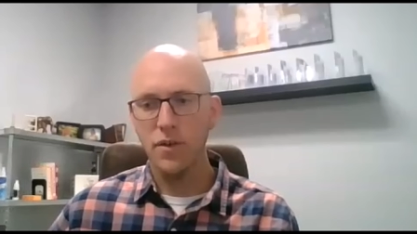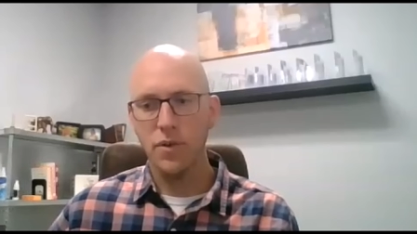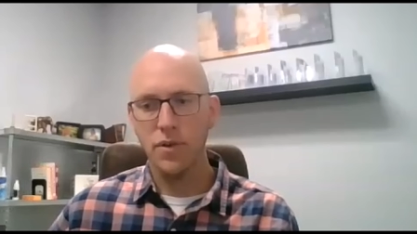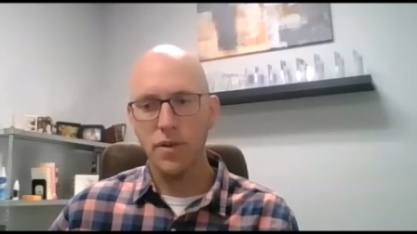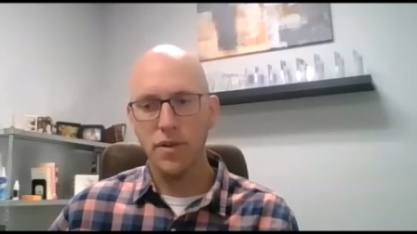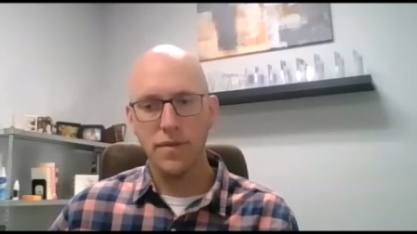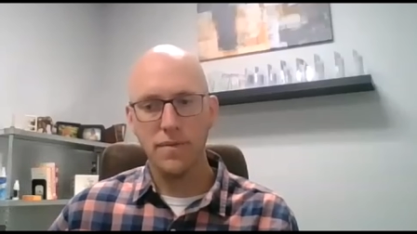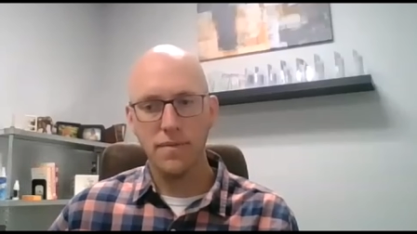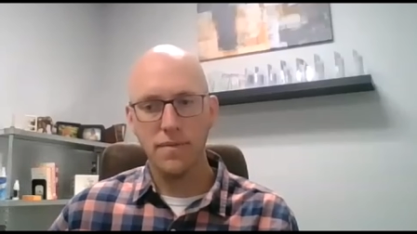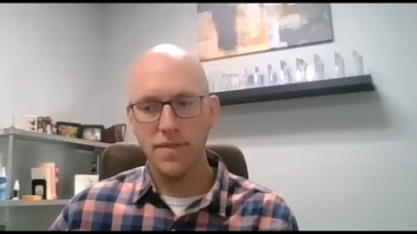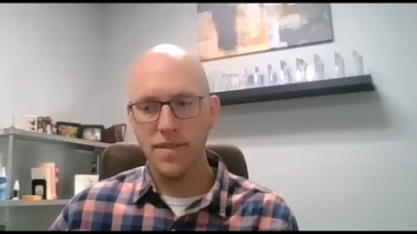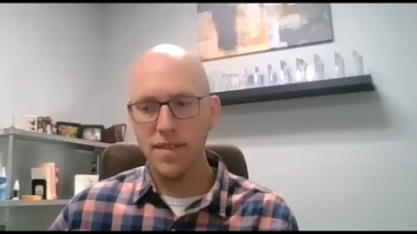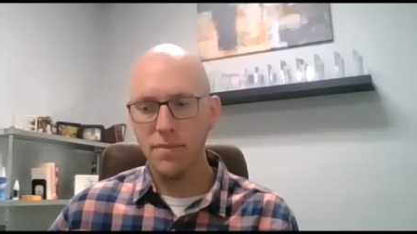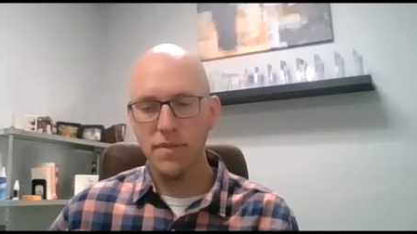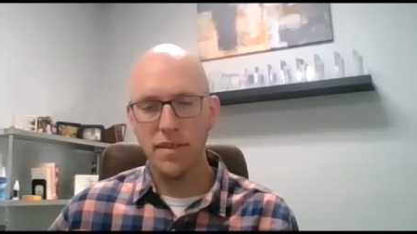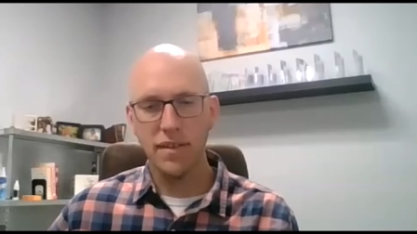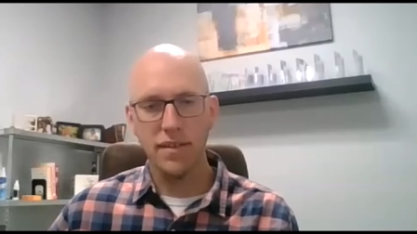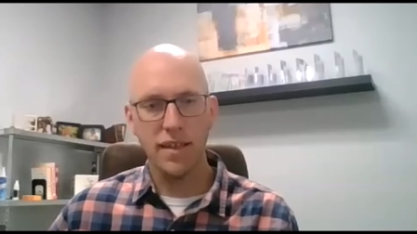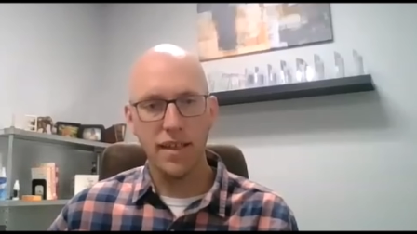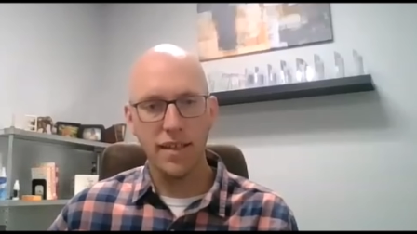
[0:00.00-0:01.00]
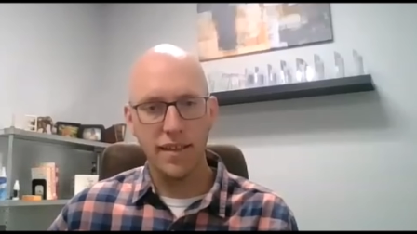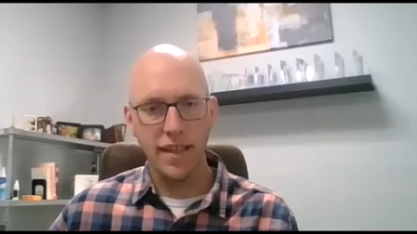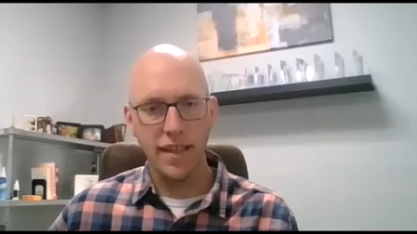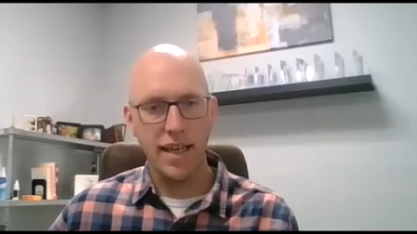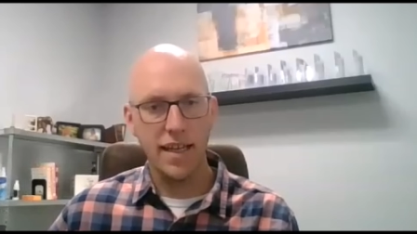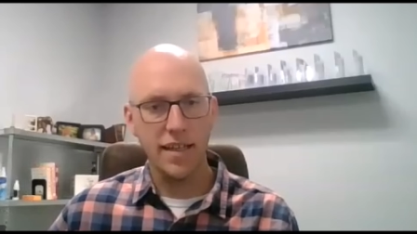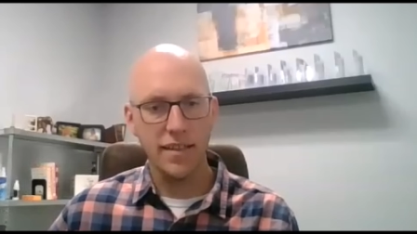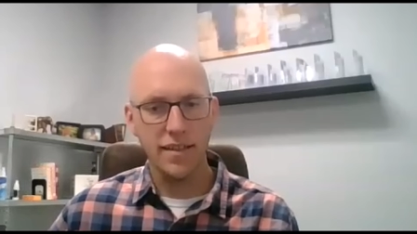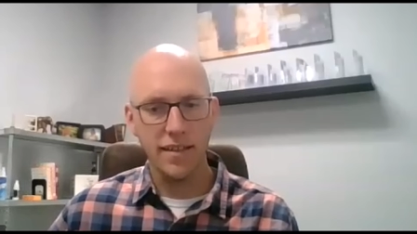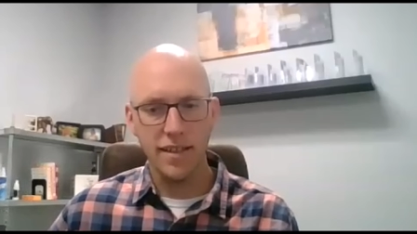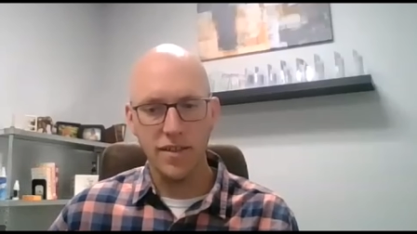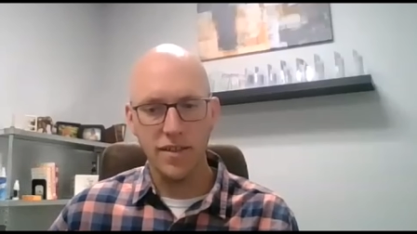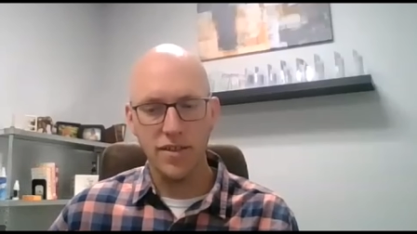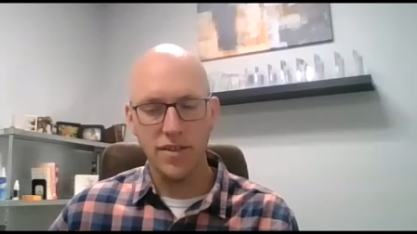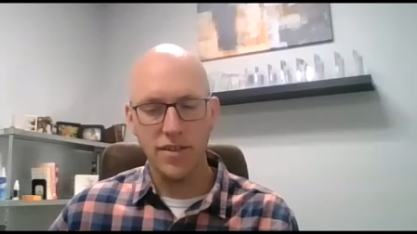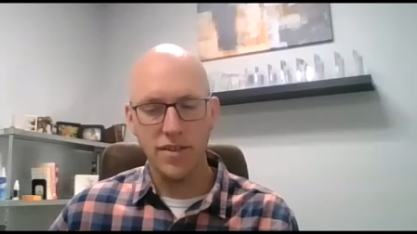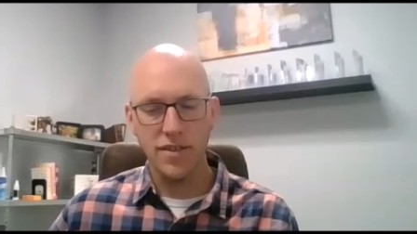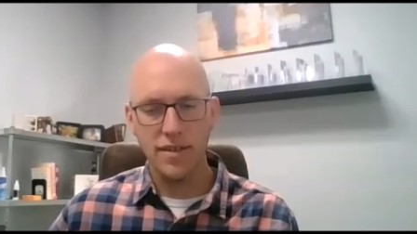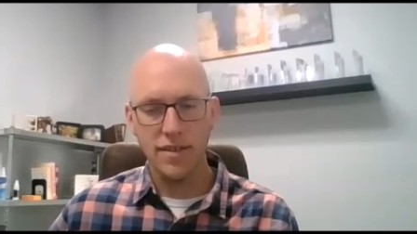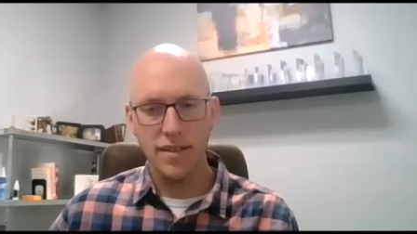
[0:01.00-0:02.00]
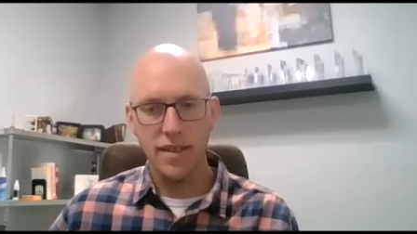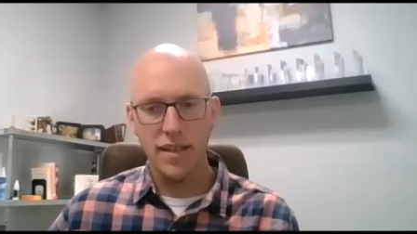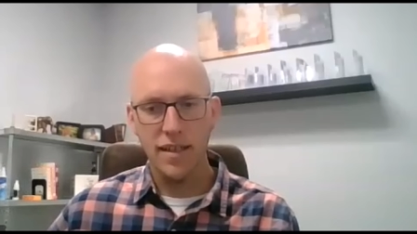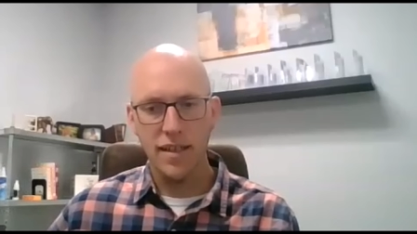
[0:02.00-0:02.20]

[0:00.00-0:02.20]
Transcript: or something like that. It, it just